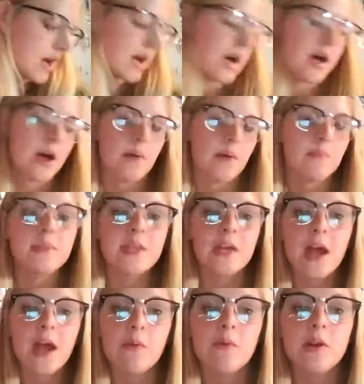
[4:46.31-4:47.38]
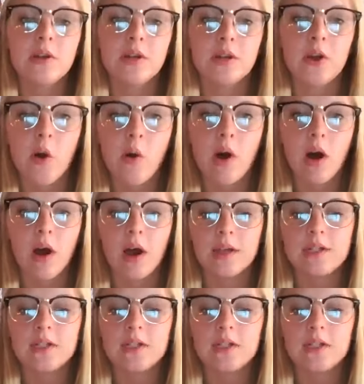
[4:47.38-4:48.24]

Then I would go on